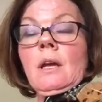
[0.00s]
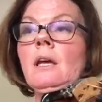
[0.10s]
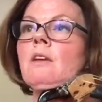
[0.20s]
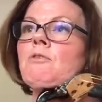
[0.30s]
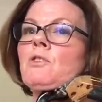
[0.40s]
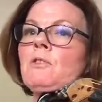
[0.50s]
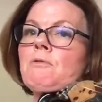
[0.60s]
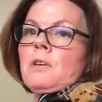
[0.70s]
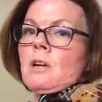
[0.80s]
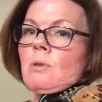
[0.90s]
If you're a
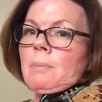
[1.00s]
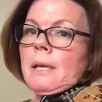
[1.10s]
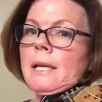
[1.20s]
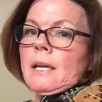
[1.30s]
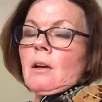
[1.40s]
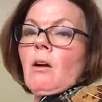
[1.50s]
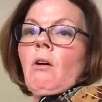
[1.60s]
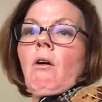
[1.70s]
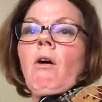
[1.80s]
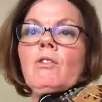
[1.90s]
viola player,
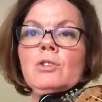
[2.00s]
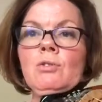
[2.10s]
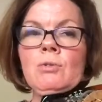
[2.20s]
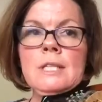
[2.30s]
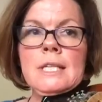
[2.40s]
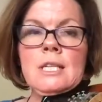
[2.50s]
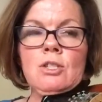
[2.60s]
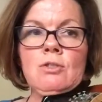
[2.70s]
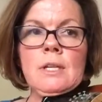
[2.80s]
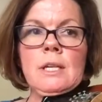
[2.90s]
on your D
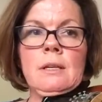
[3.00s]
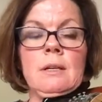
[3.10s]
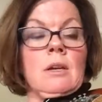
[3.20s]
string.